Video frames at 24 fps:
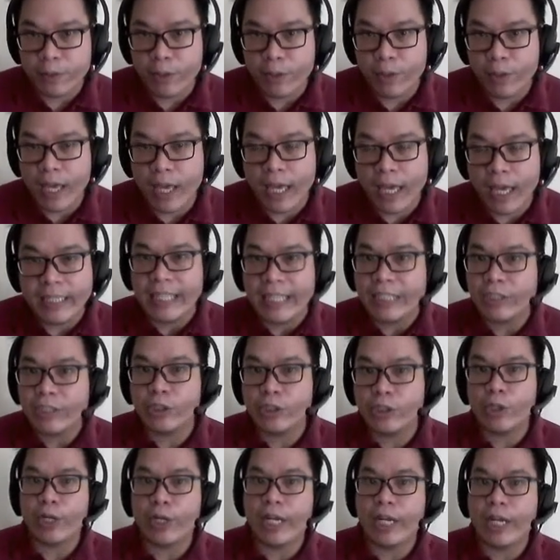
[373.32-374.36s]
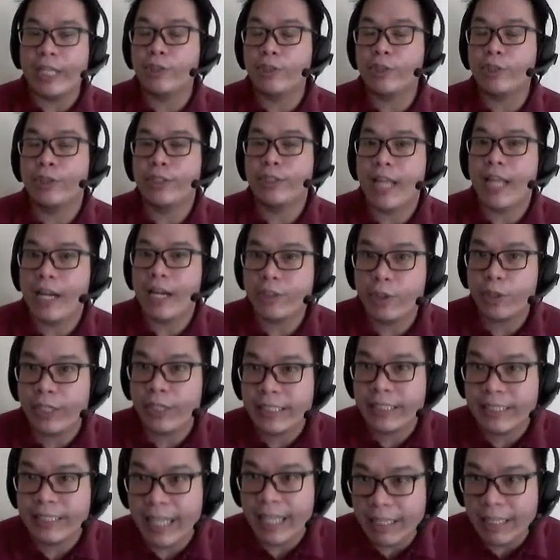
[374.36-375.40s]
Okay, that's your introductory
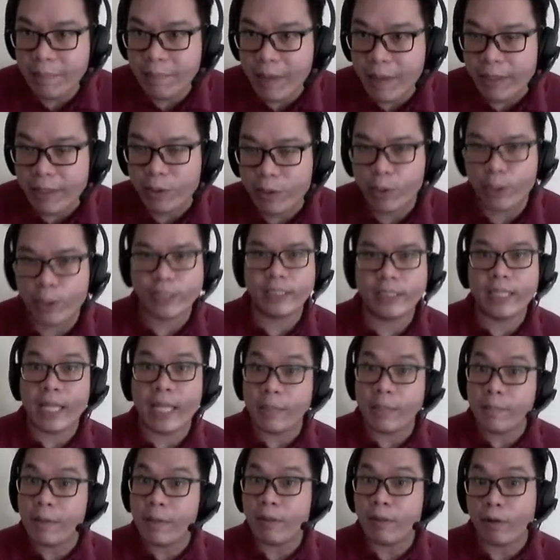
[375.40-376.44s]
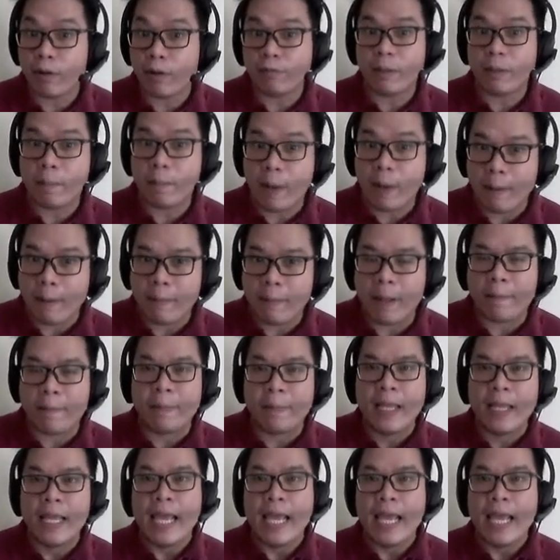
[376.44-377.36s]
statement or statement of the problem.